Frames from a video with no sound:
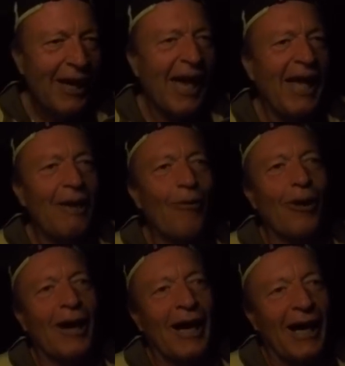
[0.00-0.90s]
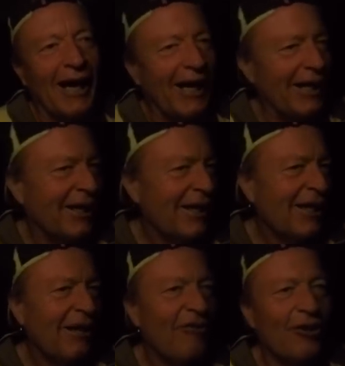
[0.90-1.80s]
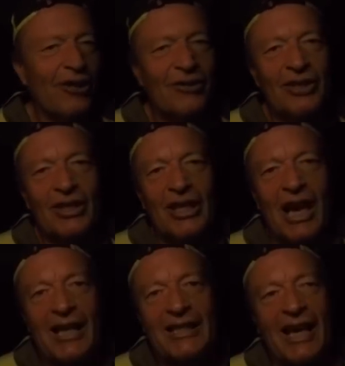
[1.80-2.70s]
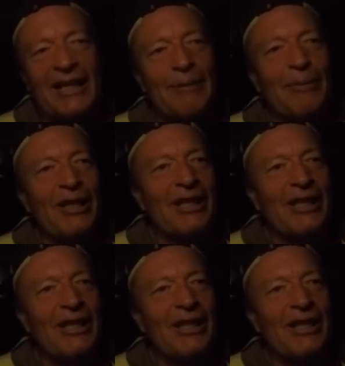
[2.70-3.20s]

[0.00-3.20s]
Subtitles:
Anyway, if you're interested in contacting me,